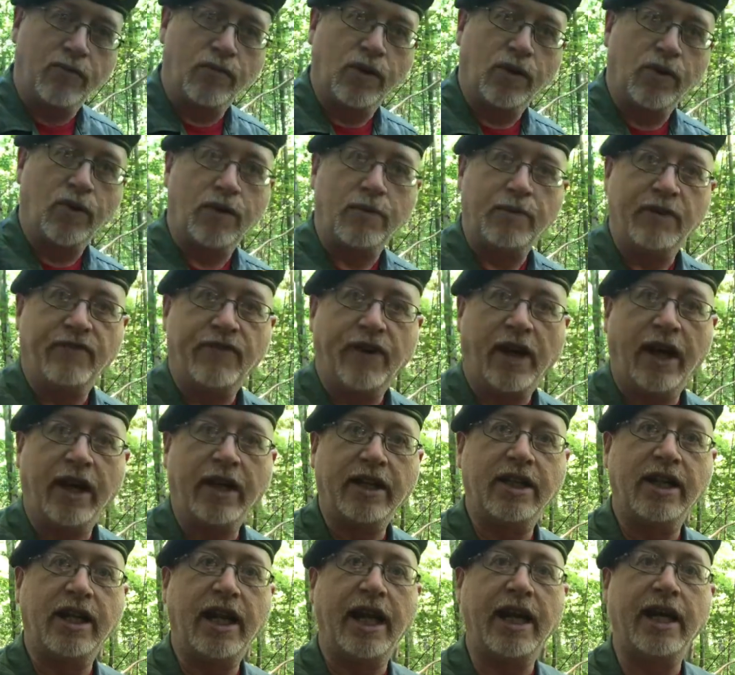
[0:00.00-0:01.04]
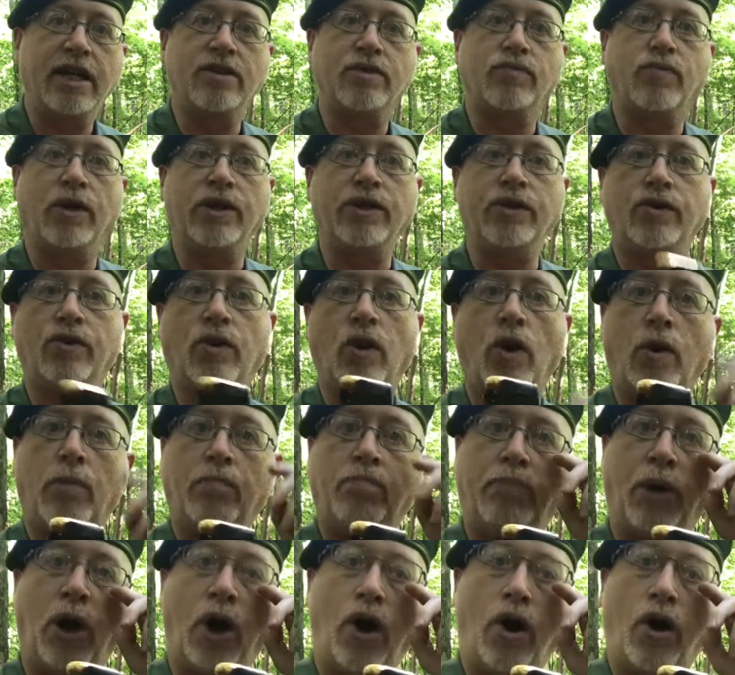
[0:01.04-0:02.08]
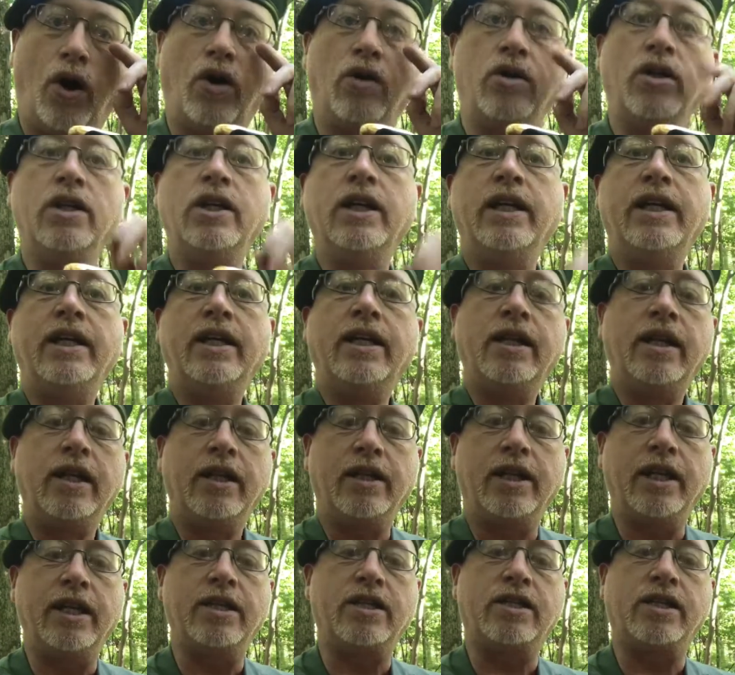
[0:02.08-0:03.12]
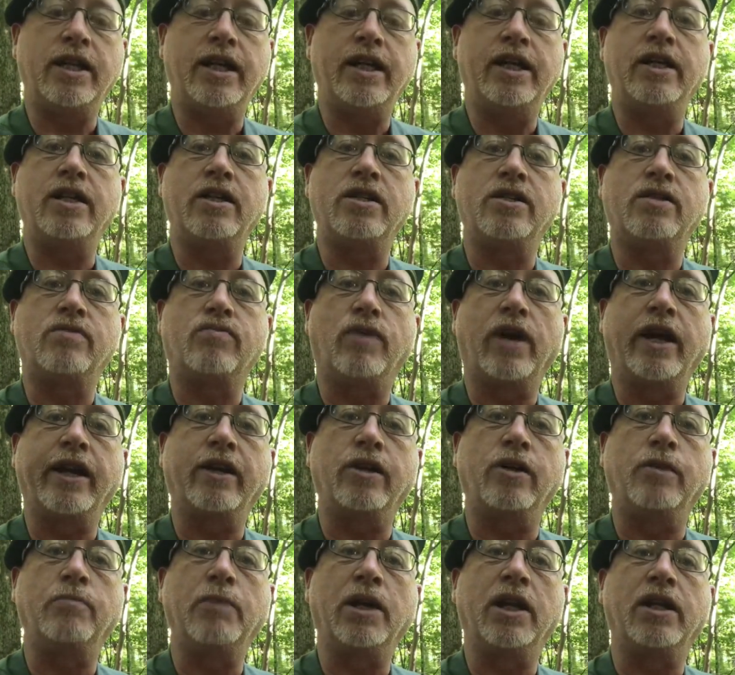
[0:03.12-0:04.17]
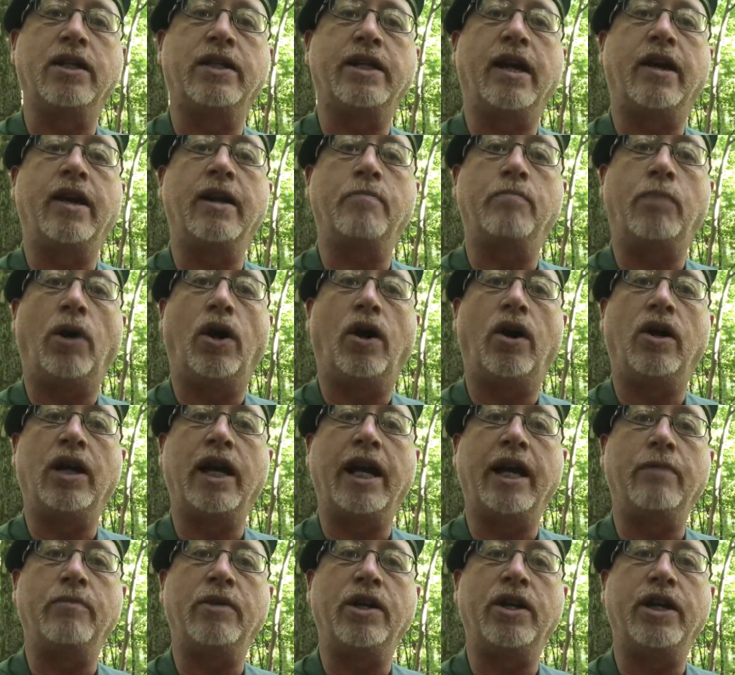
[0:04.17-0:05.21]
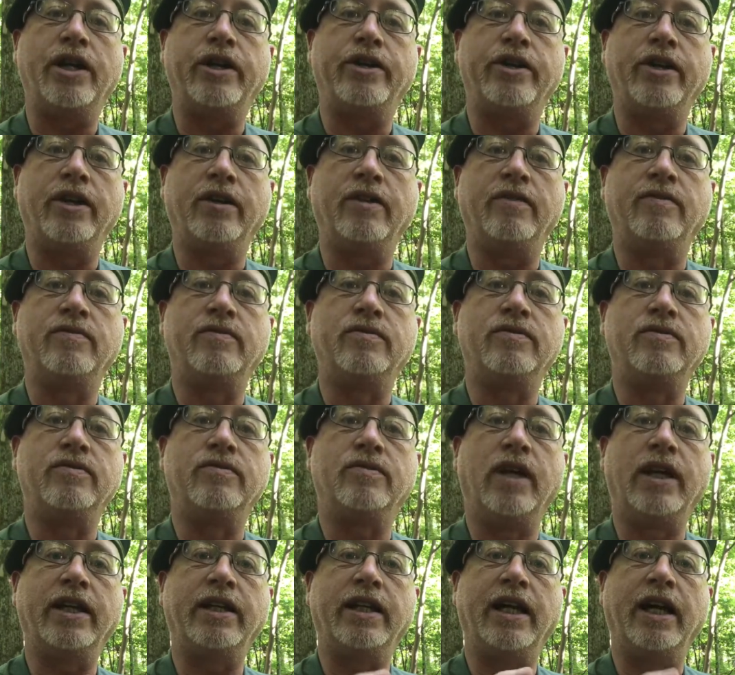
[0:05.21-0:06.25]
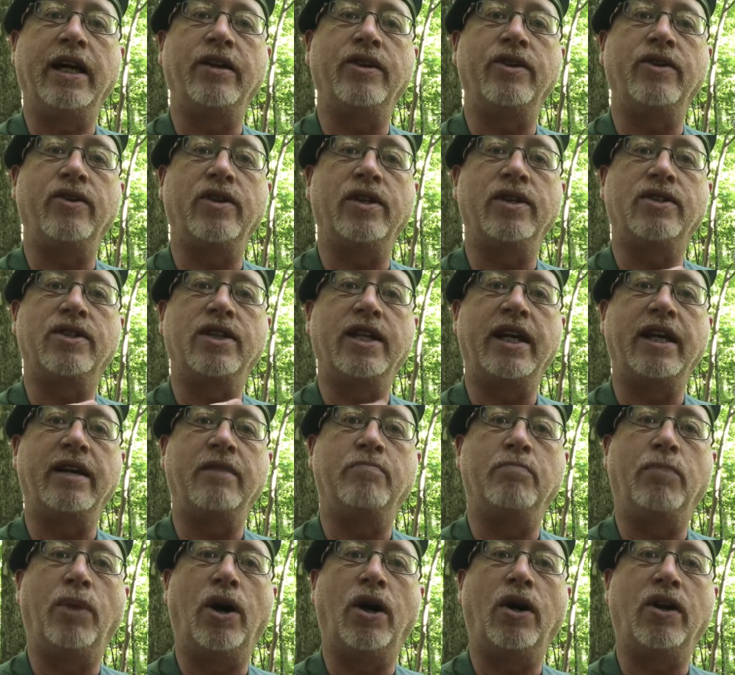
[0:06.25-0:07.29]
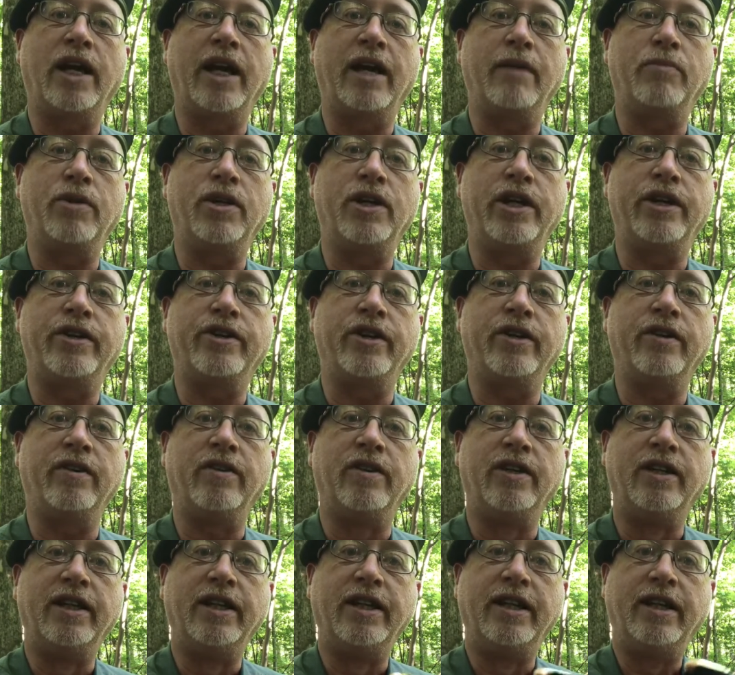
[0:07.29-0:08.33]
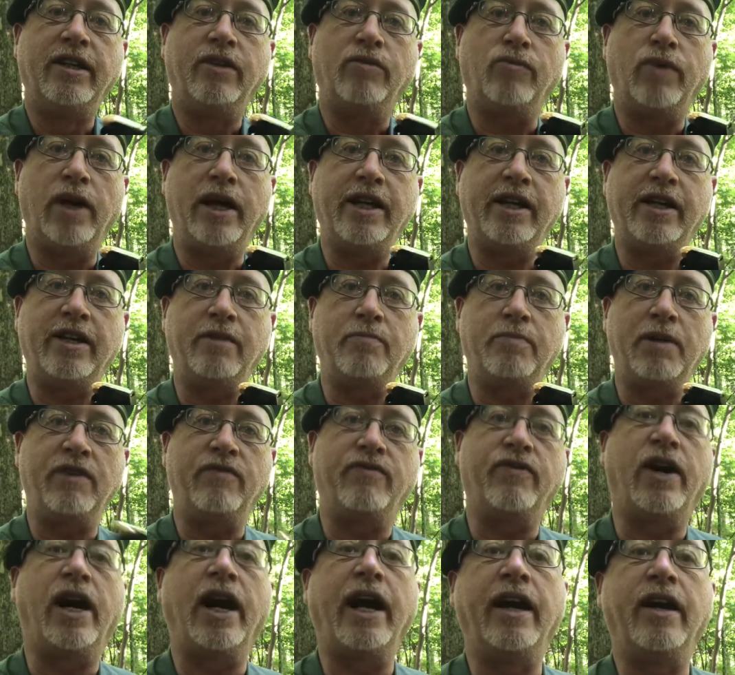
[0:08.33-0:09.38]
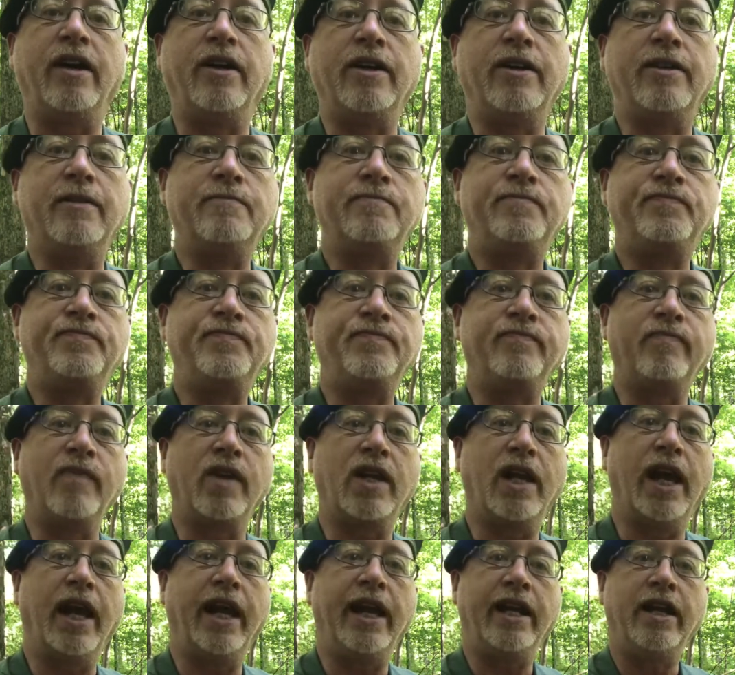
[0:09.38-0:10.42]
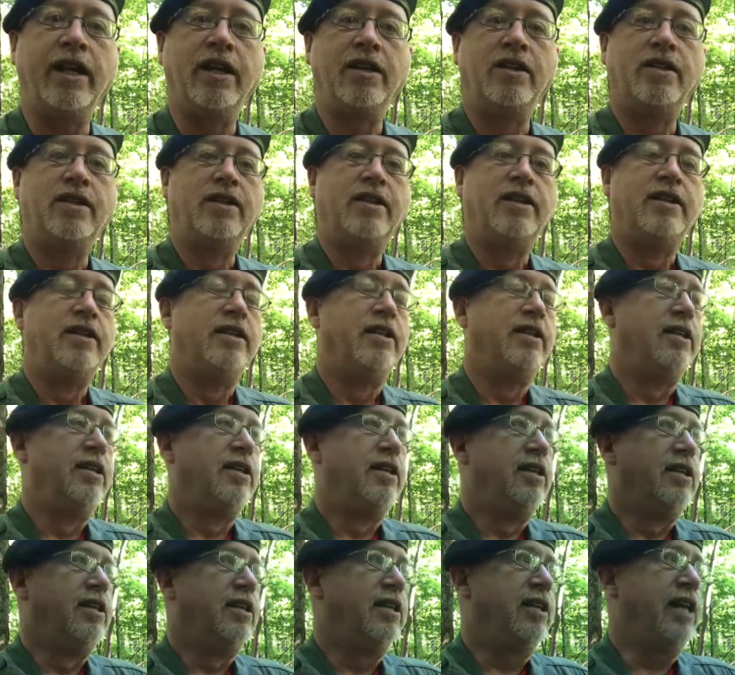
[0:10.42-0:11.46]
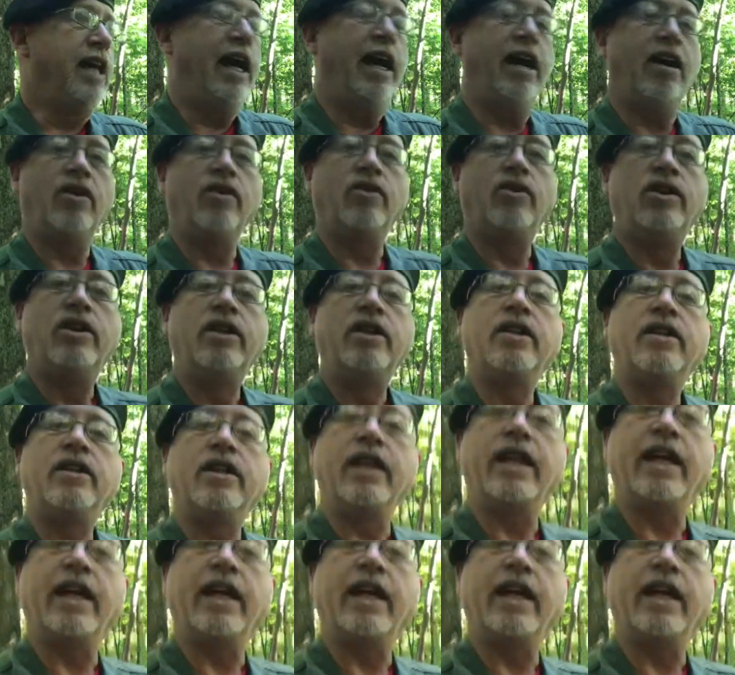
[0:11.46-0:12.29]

we're going to be firing today is what you call ball. This is regular military ball ammunition. Right there, you can see ball ammunition ready to be fired. Okay. Now, the